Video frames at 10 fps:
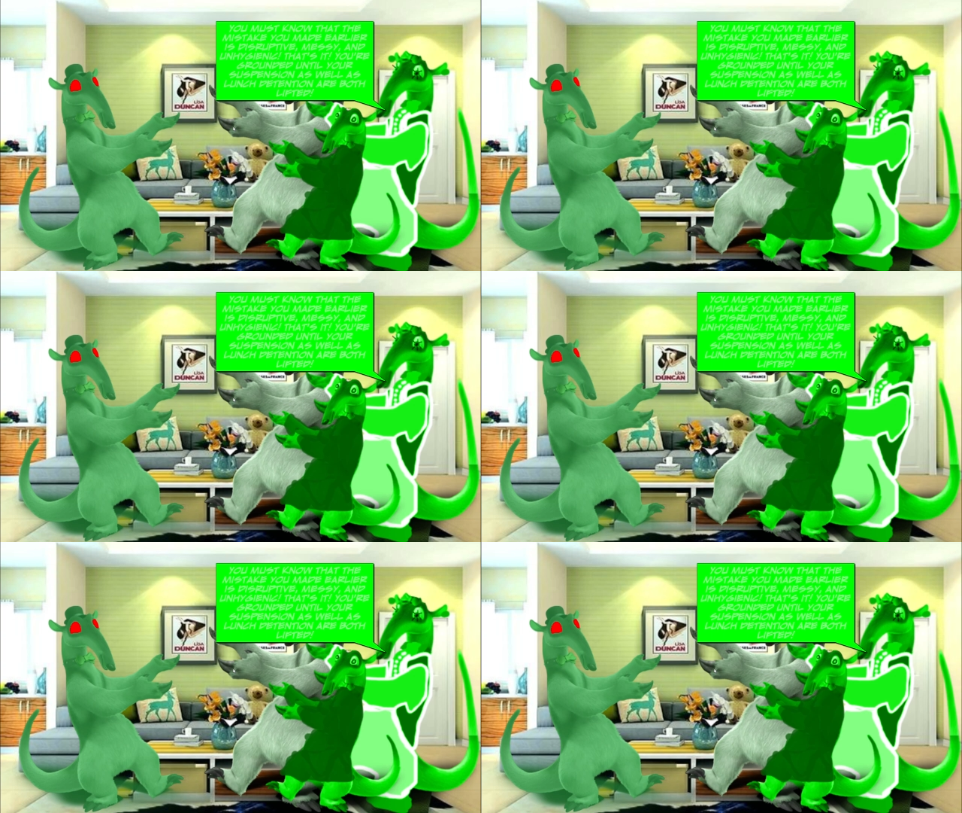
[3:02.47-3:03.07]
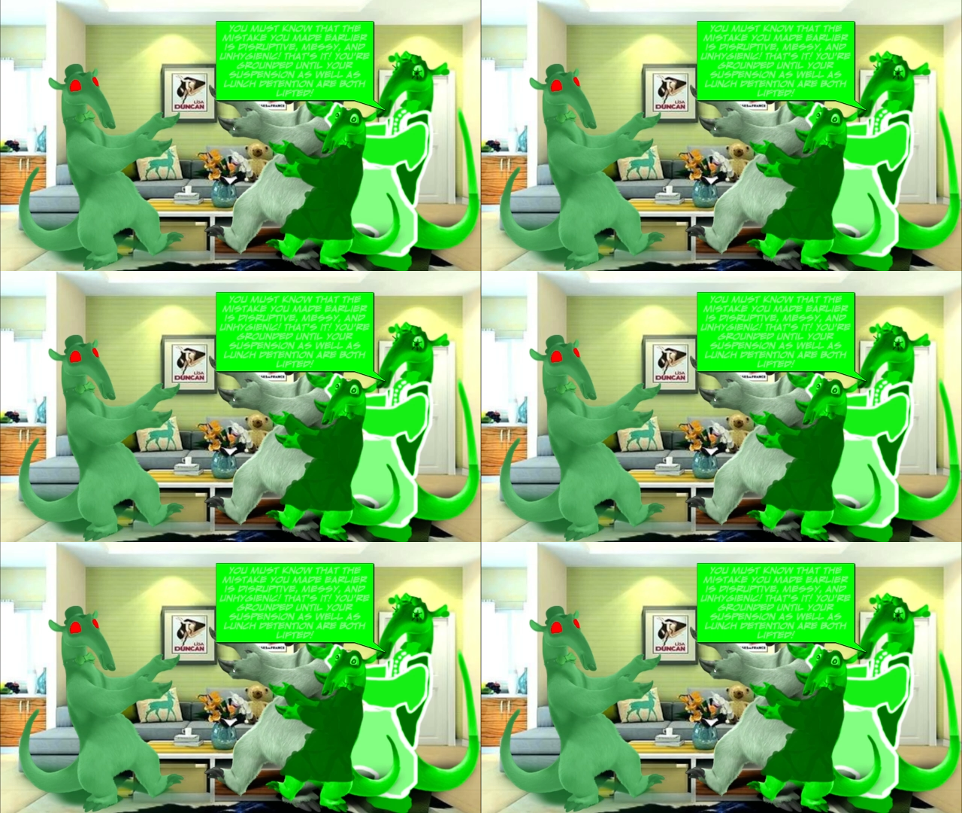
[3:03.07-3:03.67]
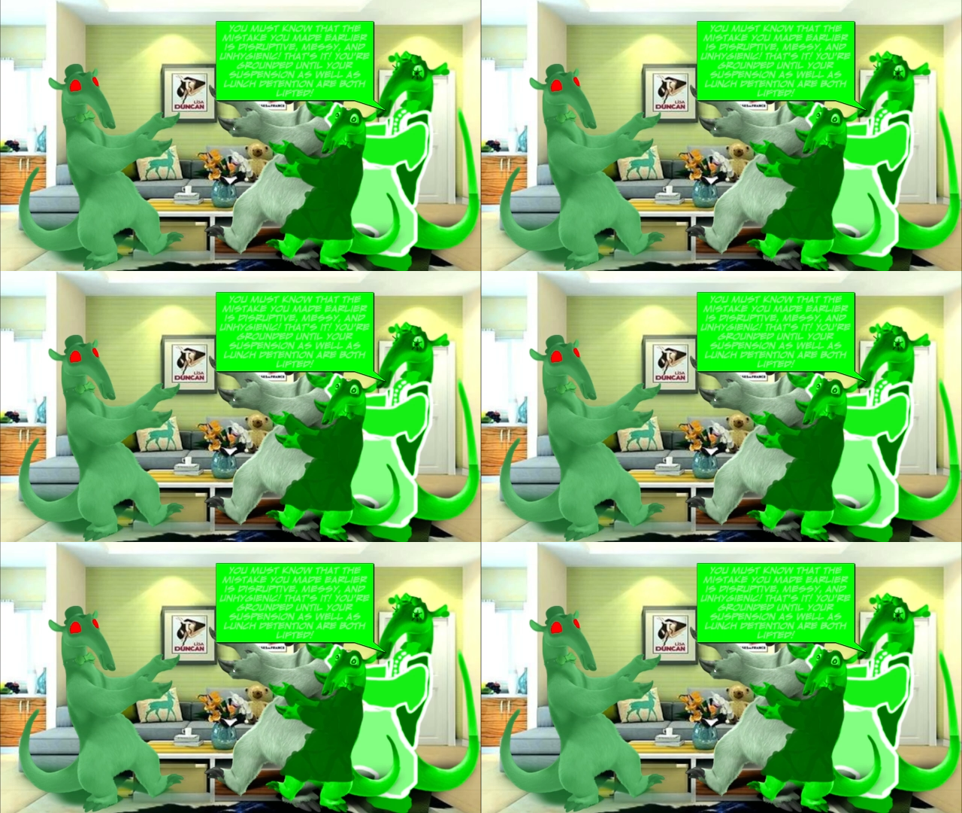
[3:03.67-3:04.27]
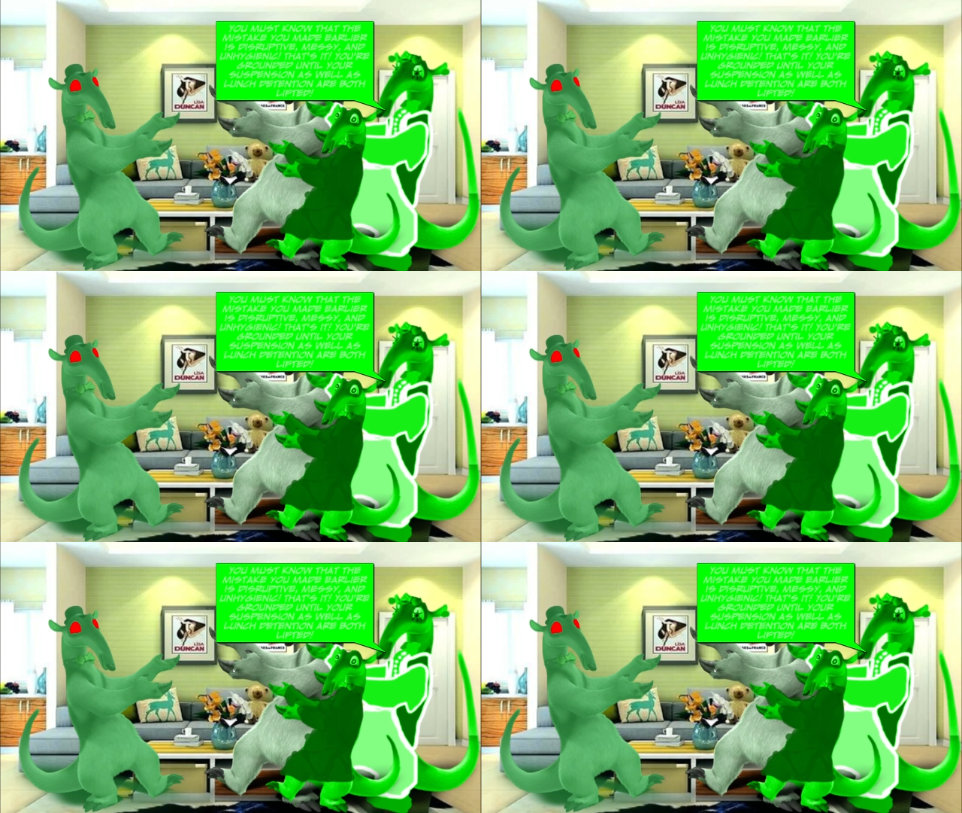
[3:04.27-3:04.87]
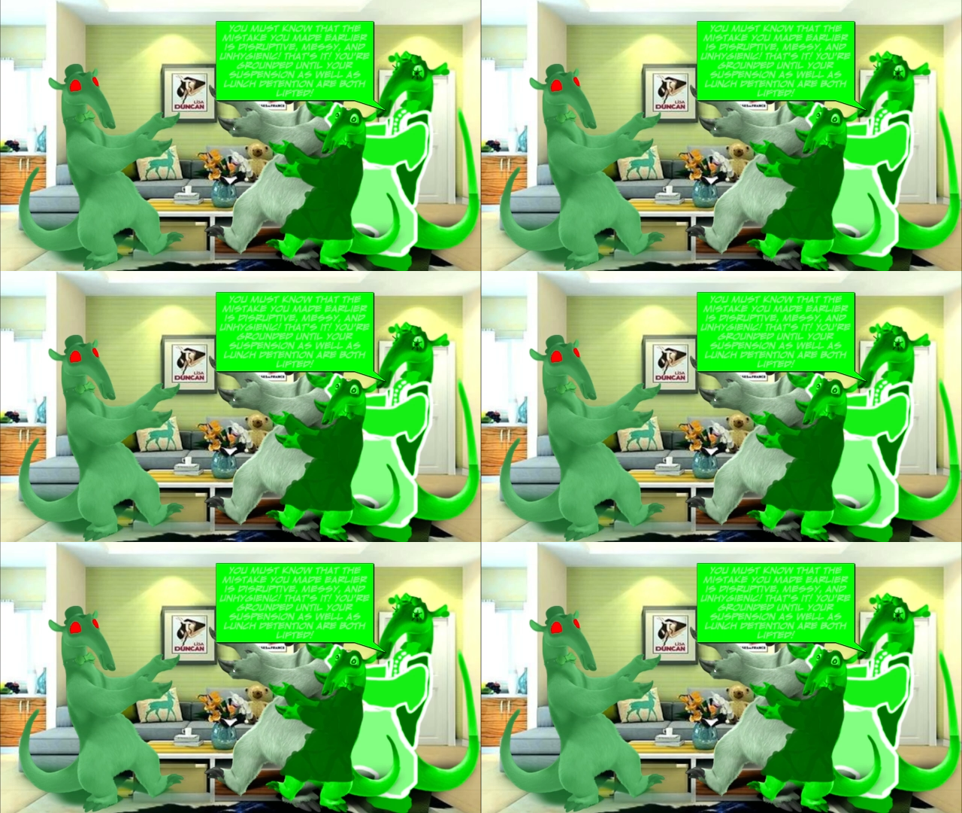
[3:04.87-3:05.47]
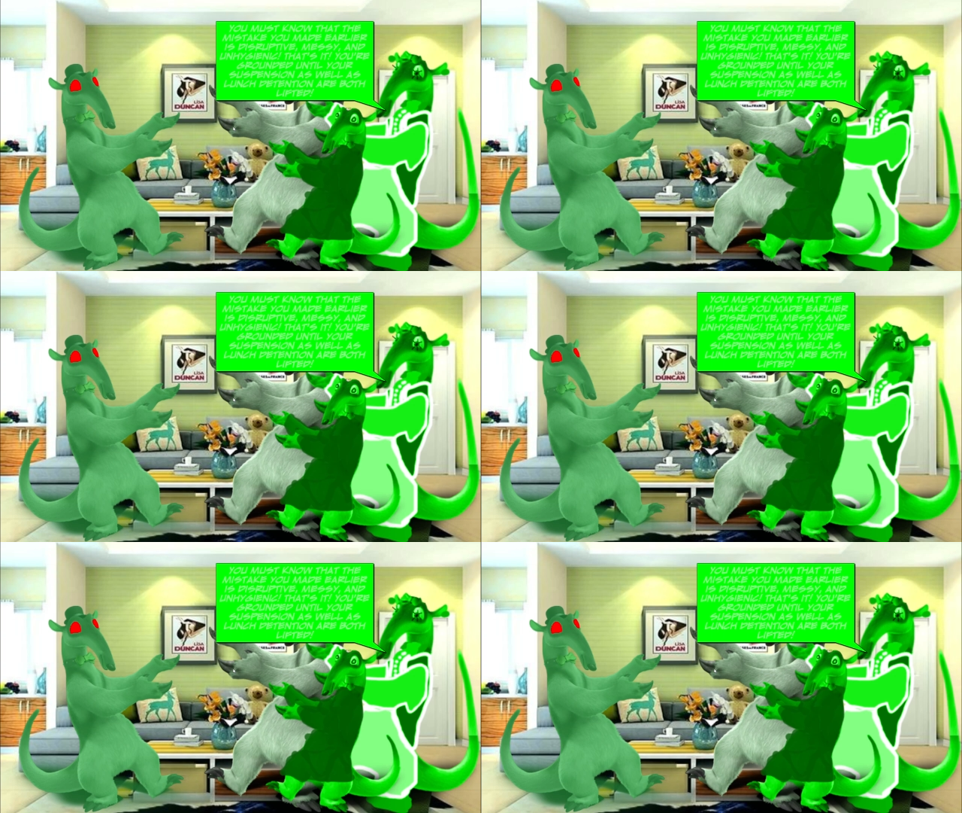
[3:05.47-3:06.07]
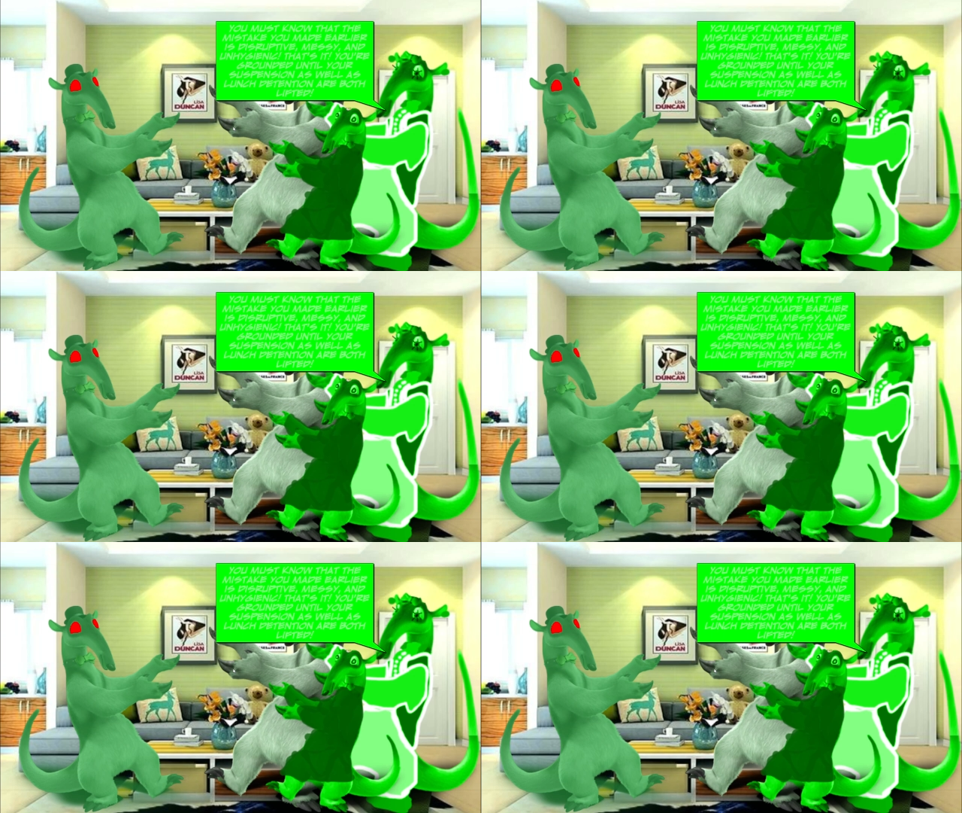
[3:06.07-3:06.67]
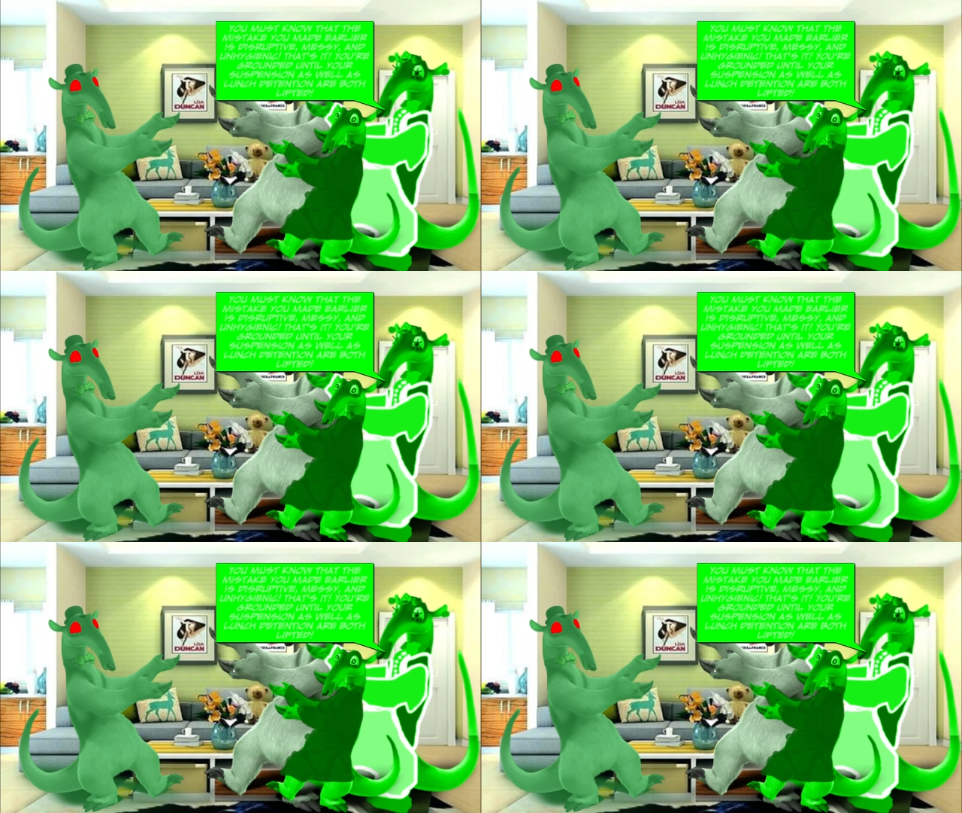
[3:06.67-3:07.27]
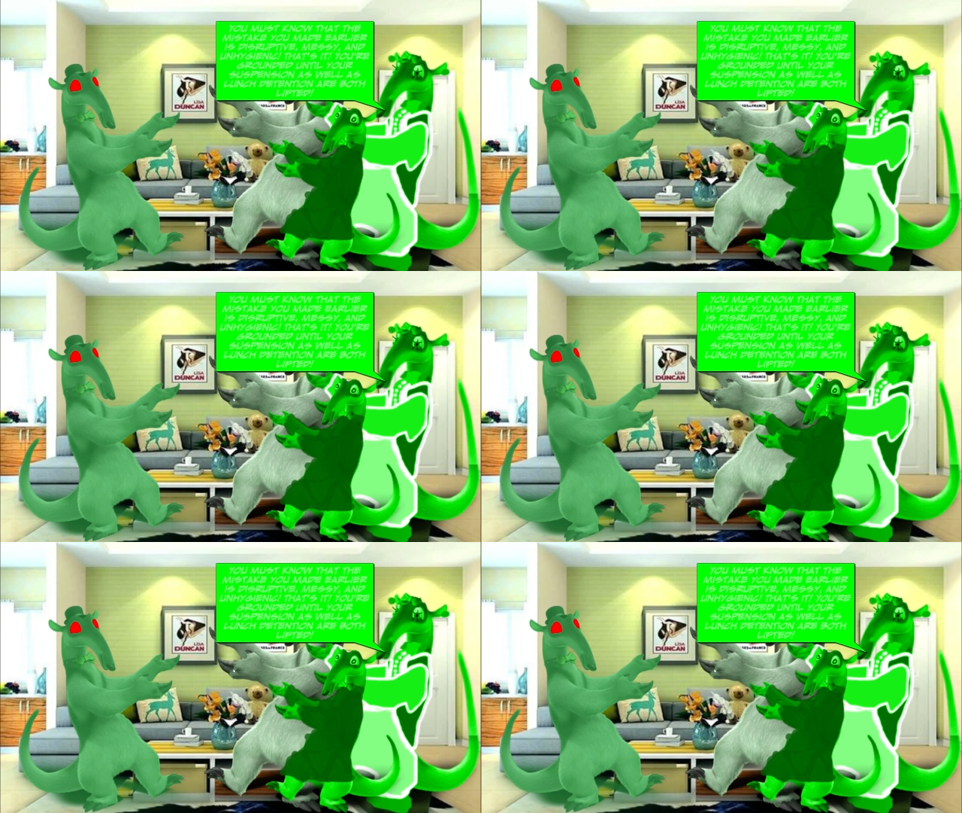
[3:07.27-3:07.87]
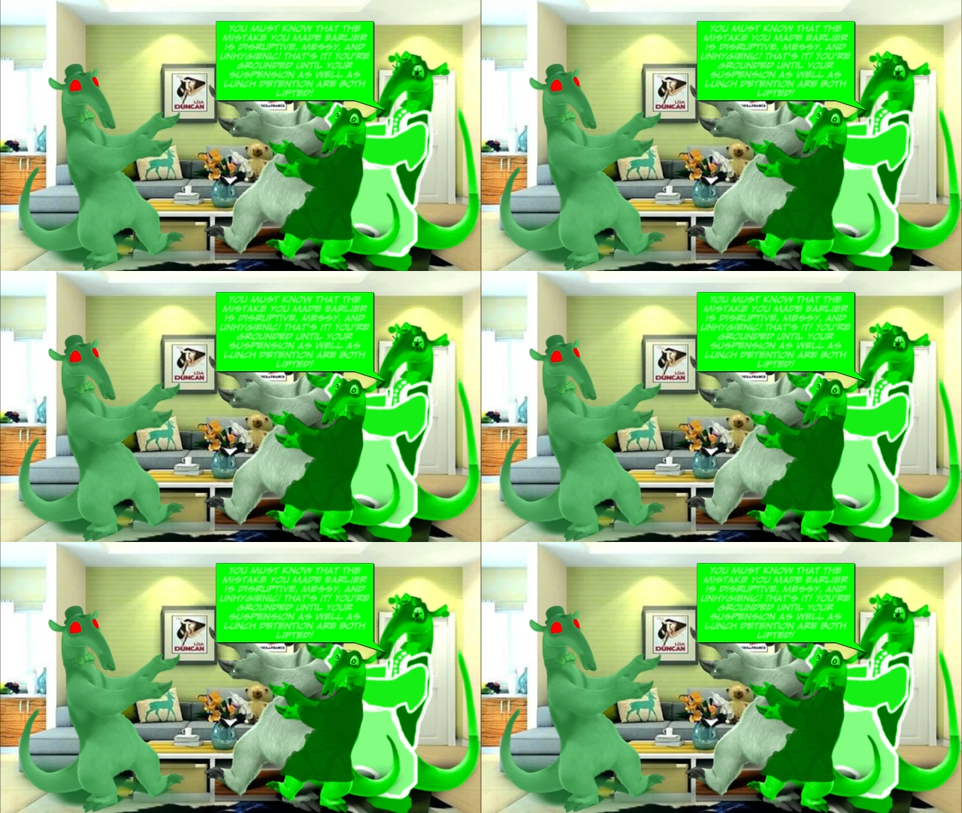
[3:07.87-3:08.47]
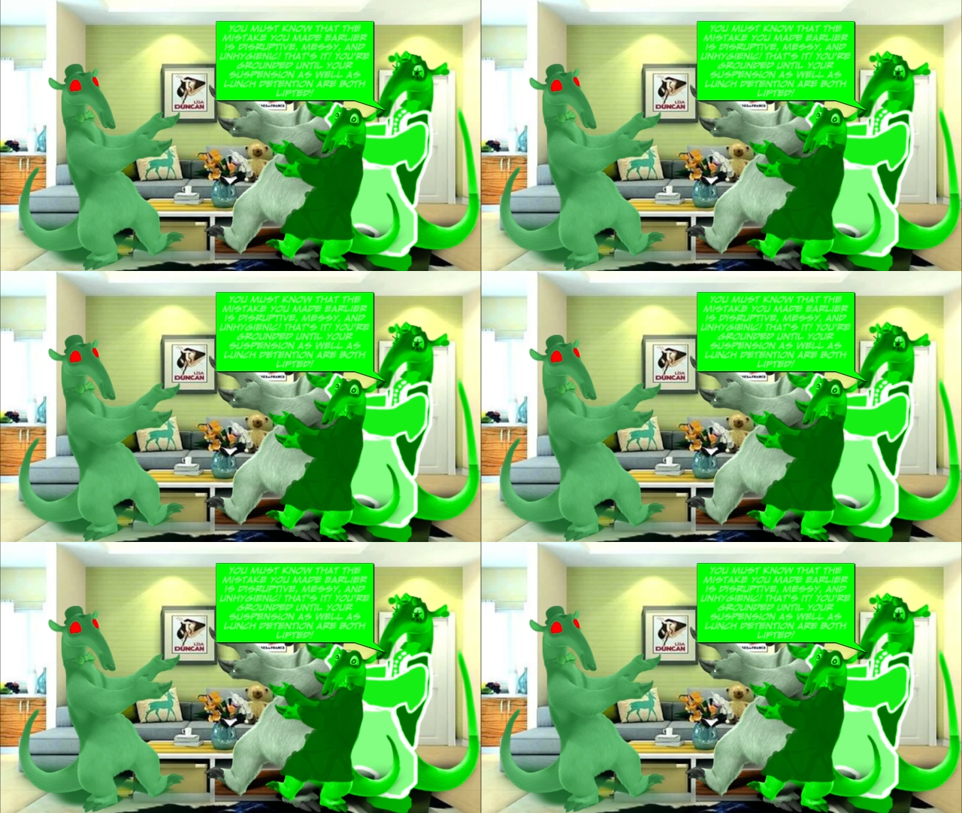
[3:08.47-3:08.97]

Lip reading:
No face is visible, so there are no lips to read.